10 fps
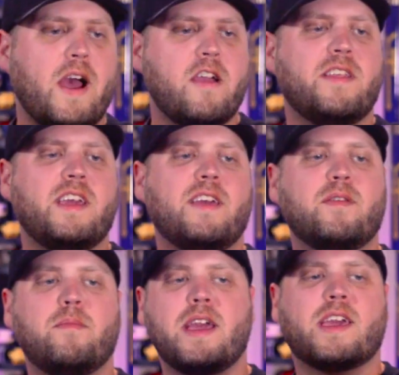Why are they
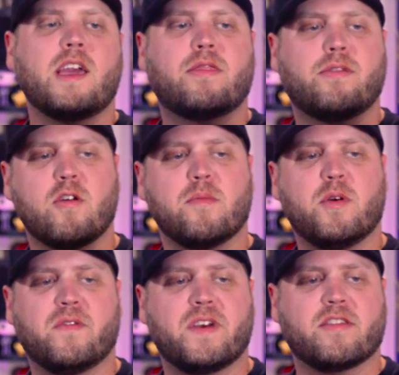even making Thor
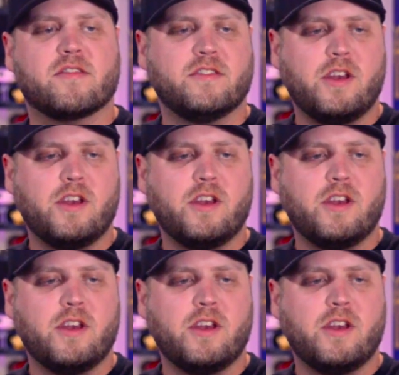movies?